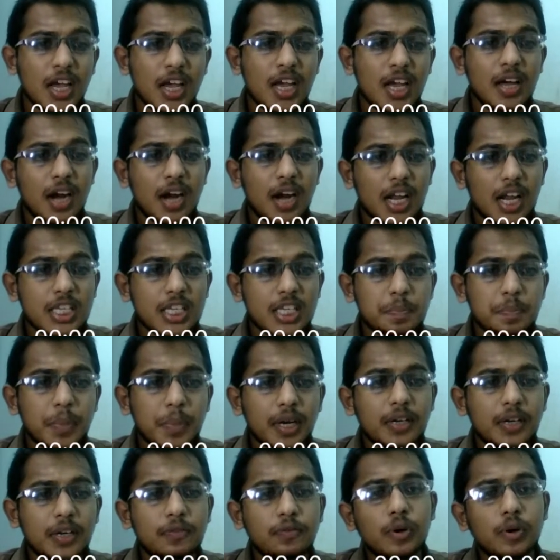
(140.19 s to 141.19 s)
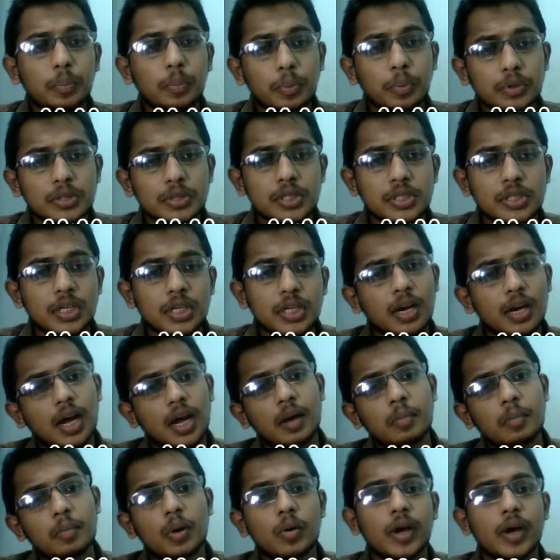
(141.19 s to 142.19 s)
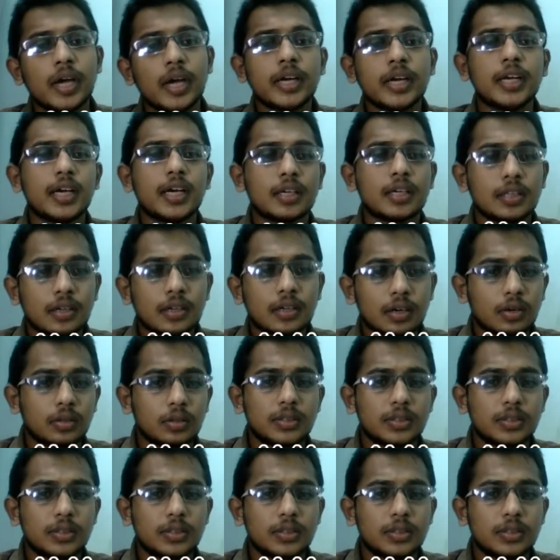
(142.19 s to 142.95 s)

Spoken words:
respectful position above any other law.